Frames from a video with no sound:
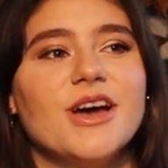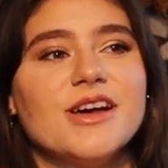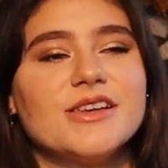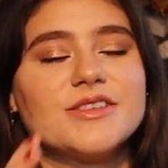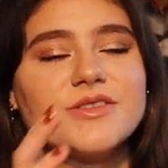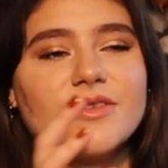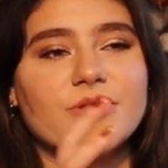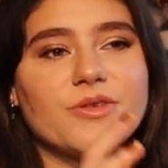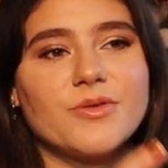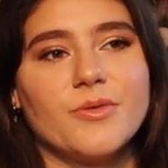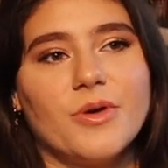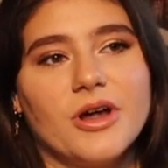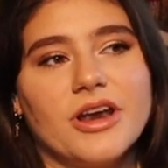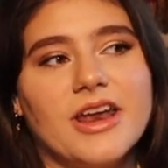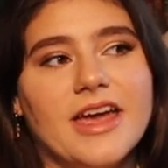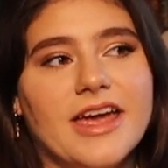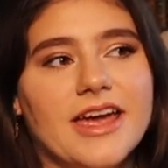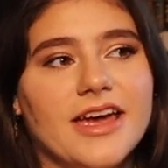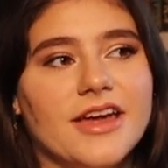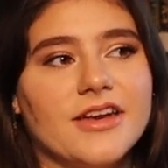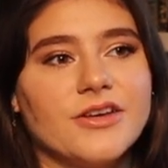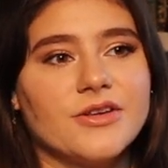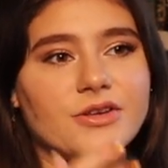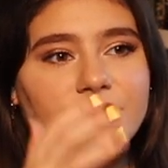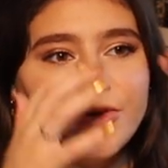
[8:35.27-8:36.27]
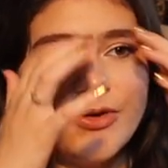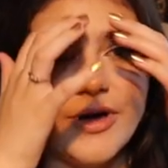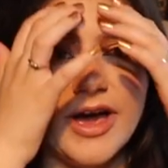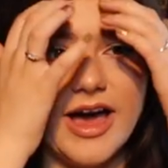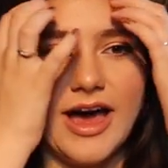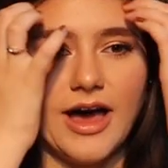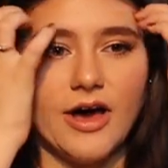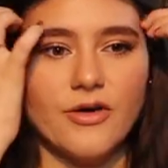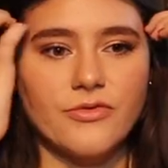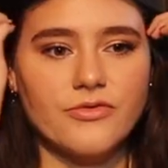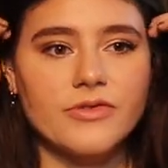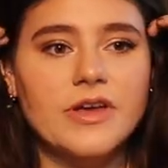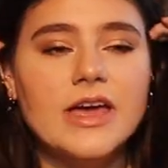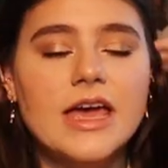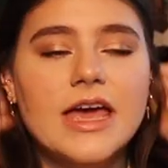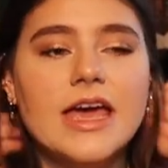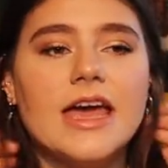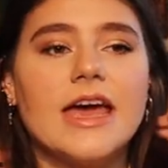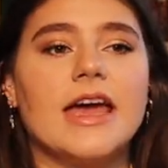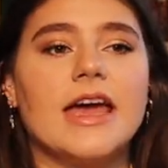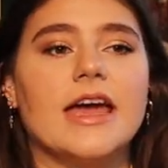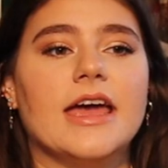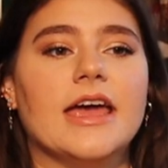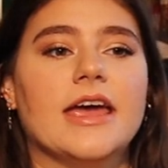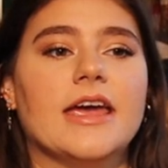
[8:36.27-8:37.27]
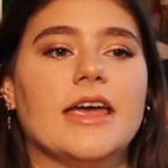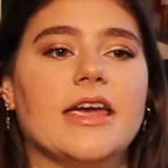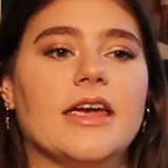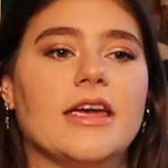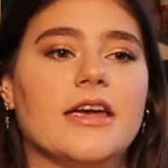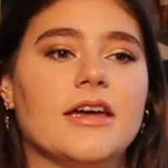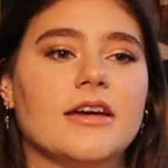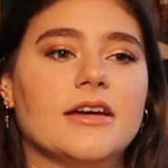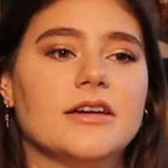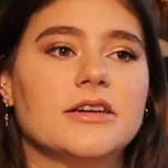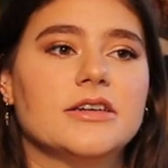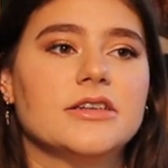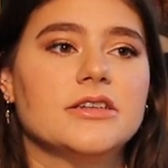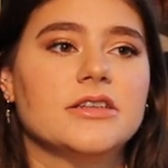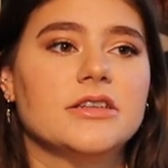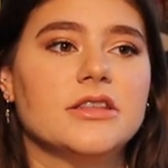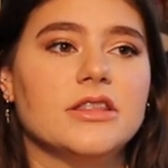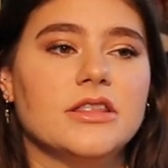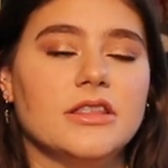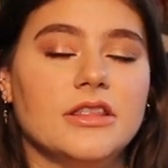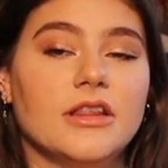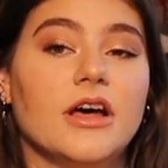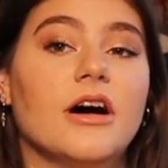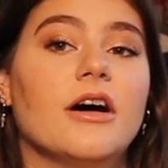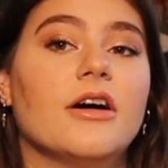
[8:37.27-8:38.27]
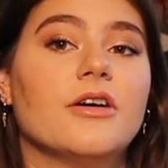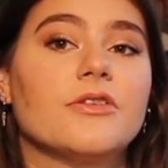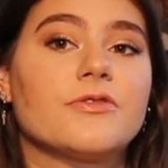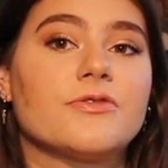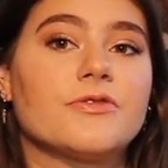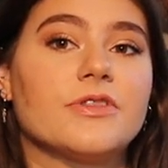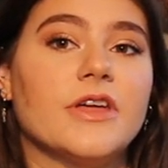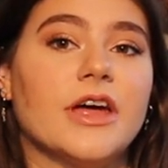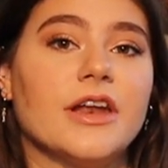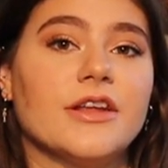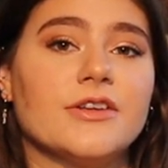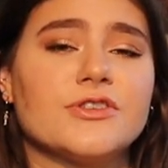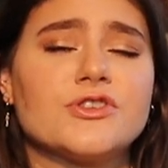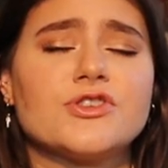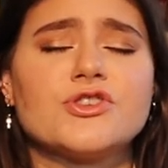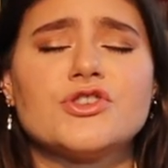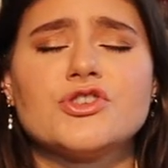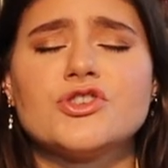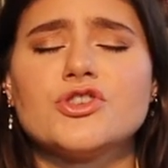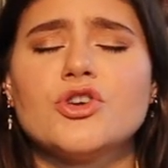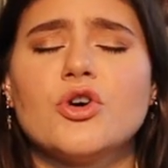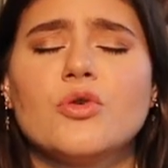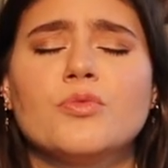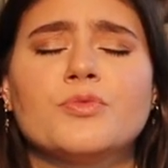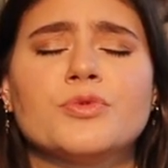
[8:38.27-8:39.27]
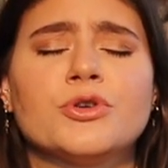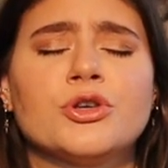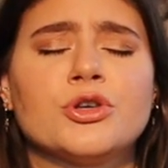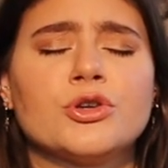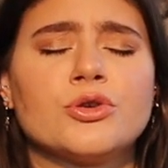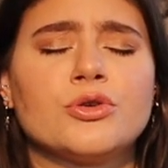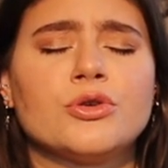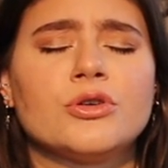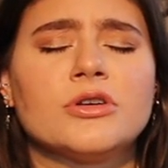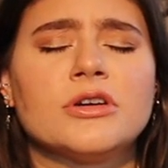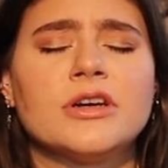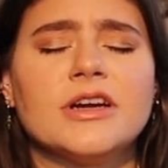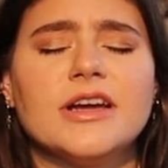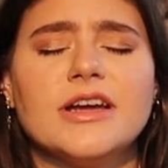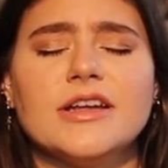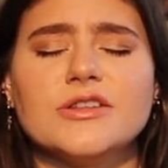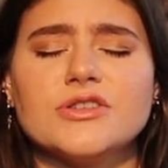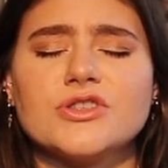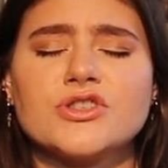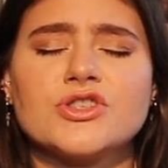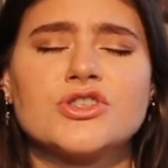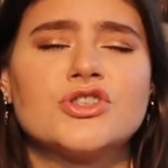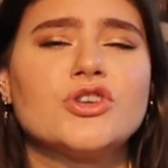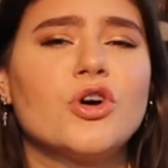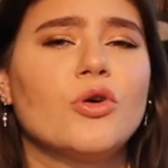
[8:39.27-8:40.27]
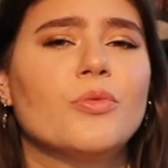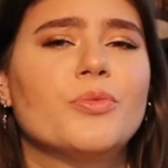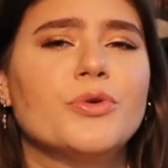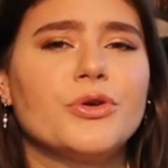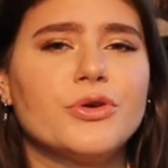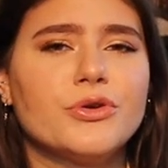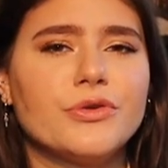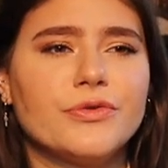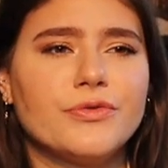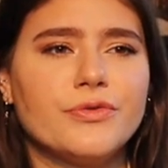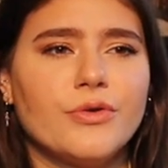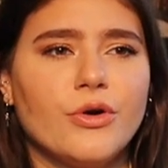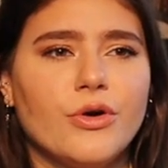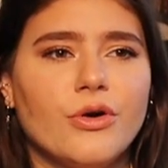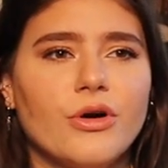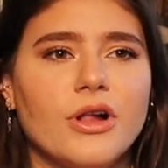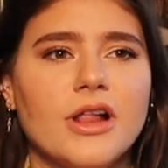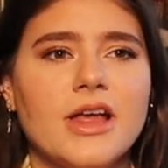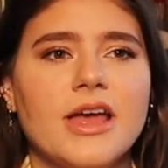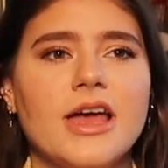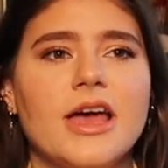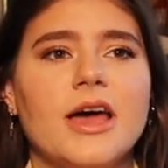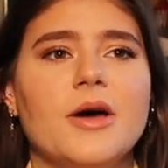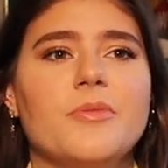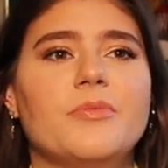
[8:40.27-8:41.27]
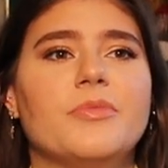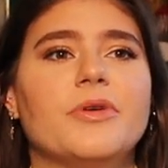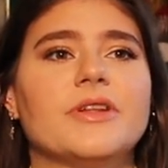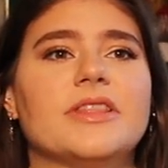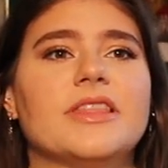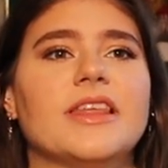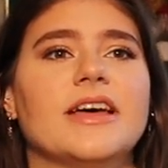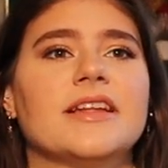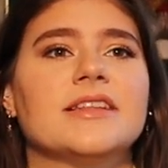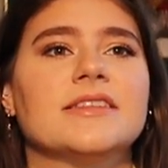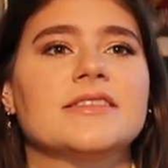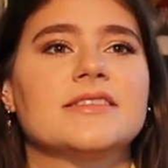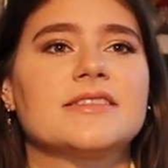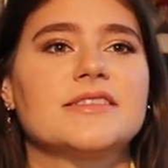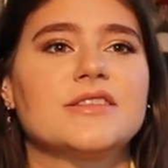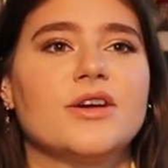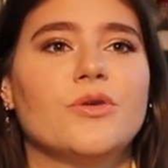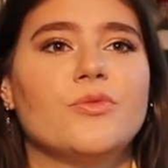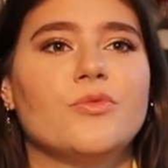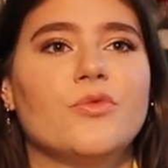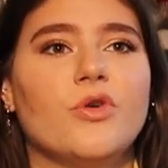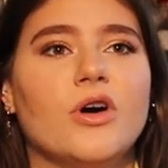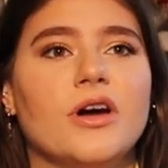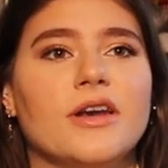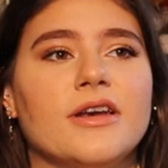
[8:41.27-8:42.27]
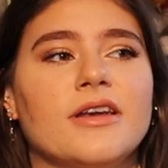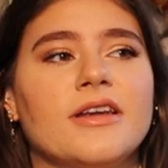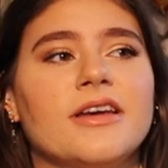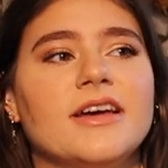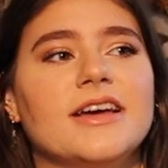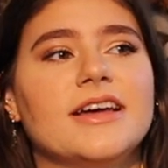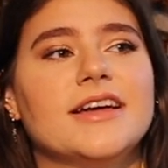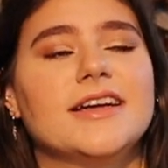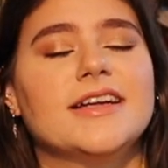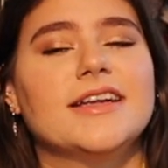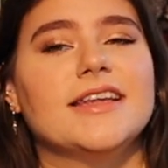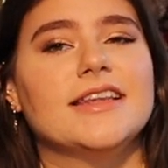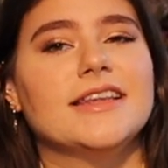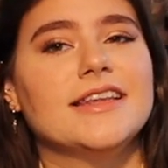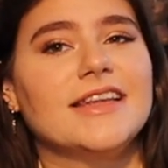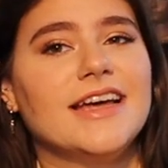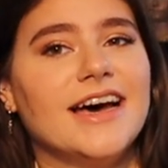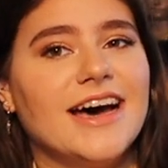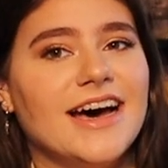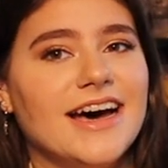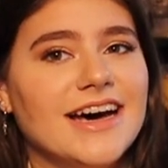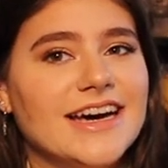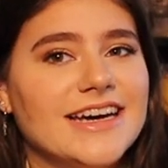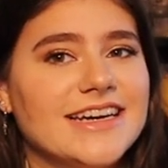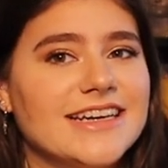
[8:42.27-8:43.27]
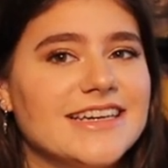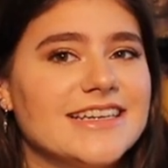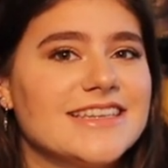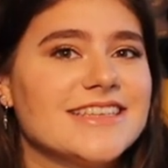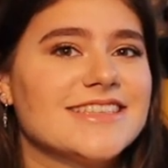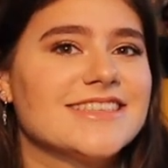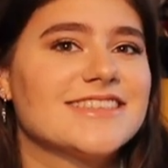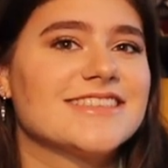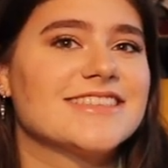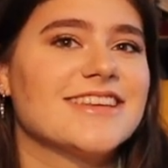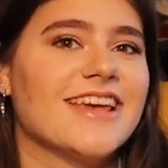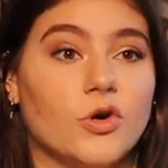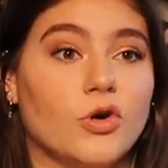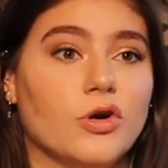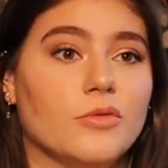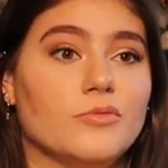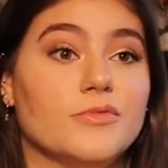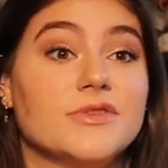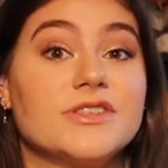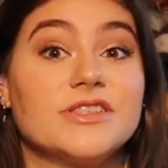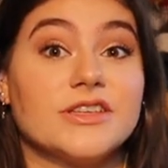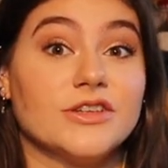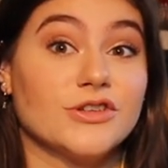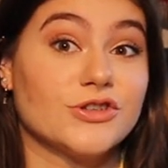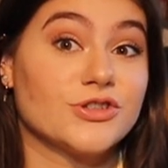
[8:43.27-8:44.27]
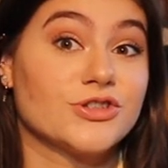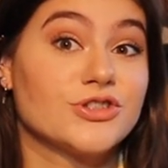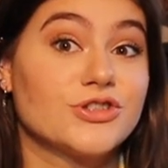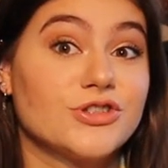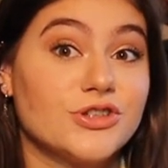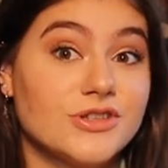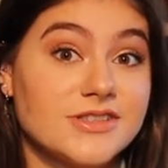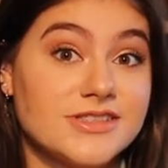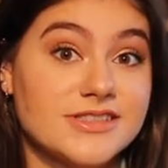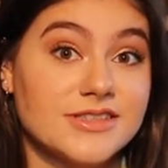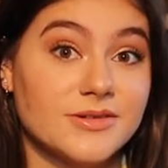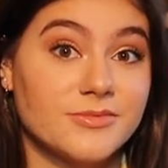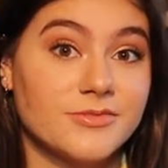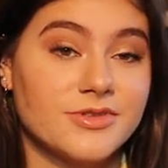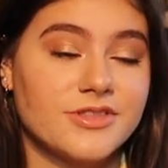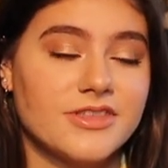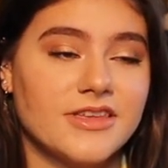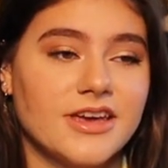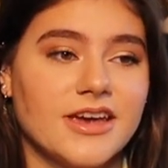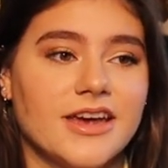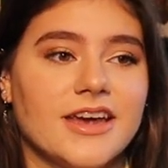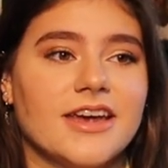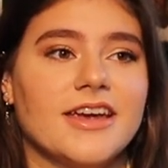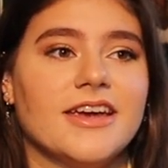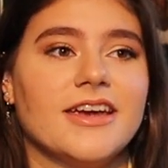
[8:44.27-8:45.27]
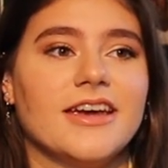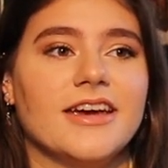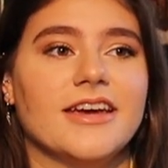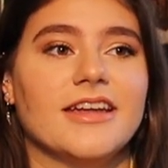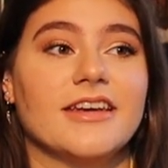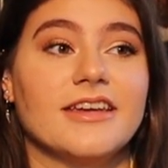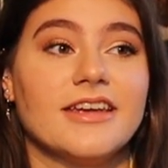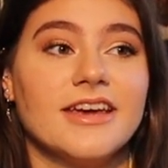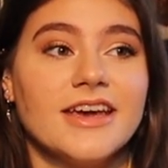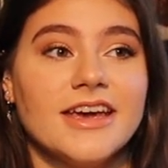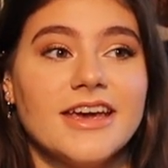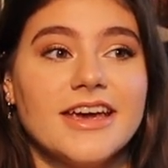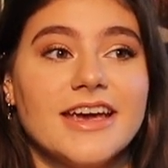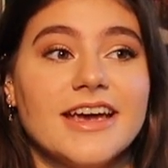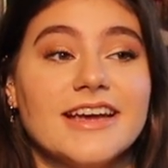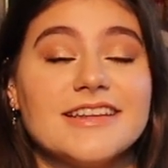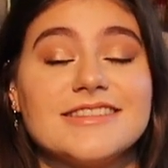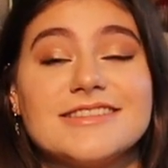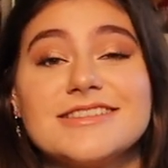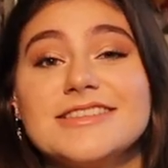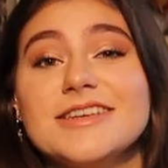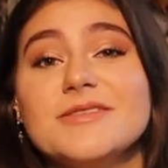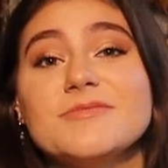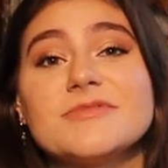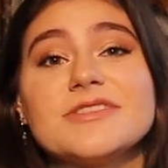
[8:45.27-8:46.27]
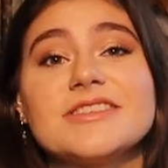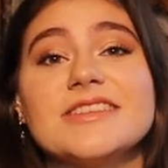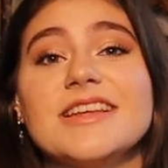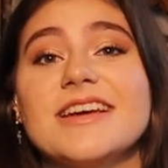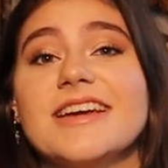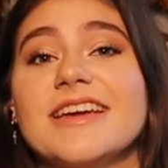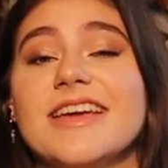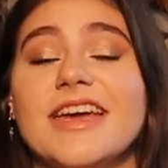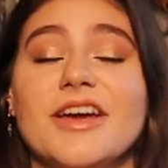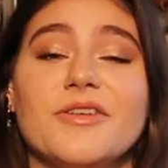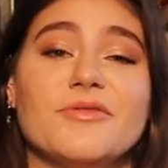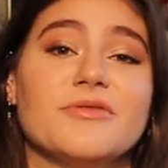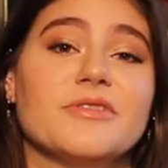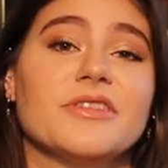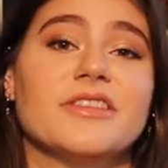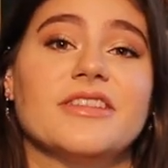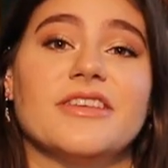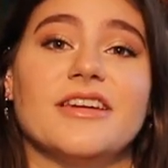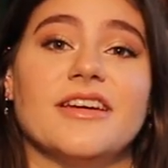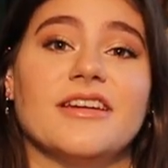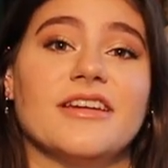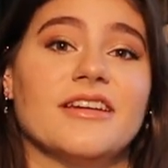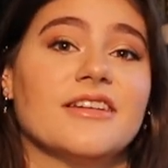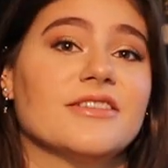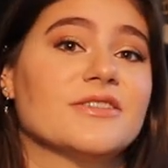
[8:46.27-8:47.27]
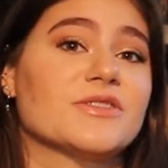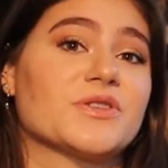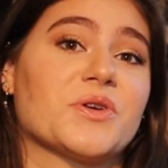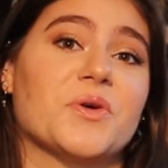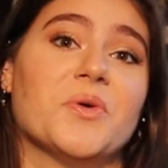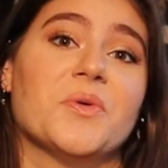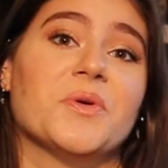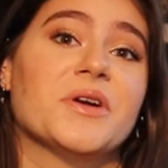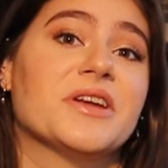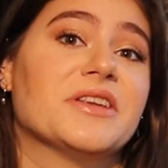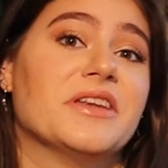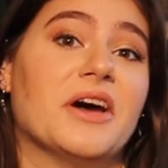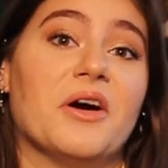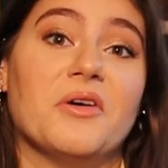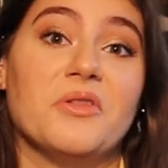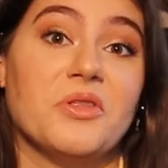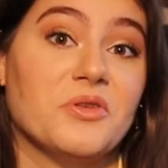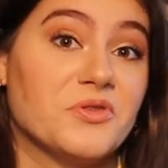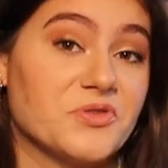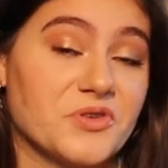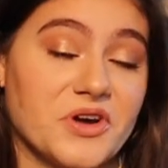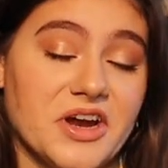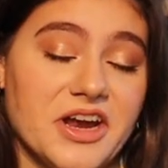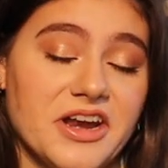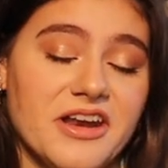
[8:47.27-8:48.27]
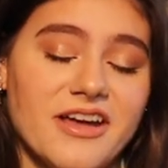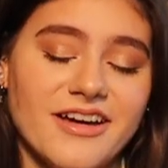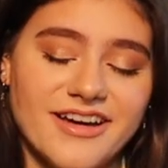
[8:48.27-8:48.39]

So on the one hand, you have a love that is so pure and so beautiful, but then someone lies or misunderstood something and it seems like everything is going down the drain.